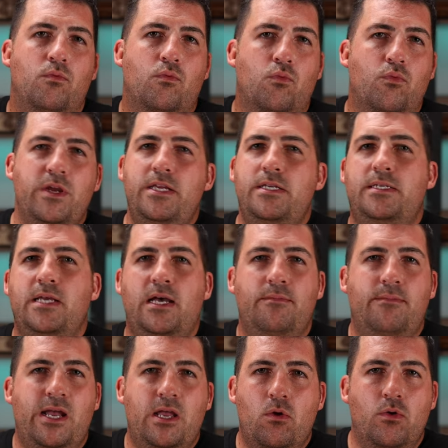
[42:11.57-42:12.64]
redone
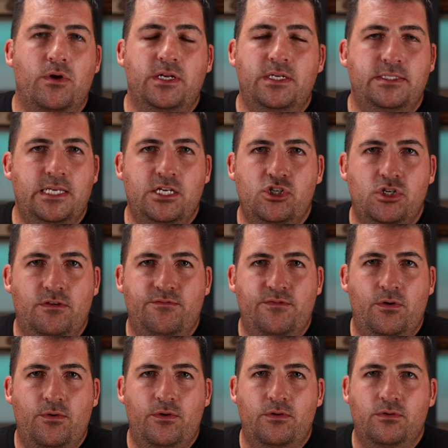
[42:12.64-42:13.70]
my organization of
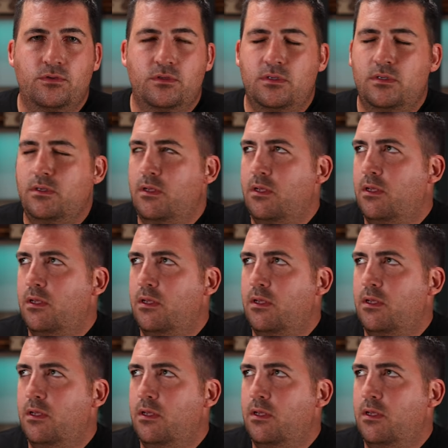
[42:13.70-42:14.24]
photos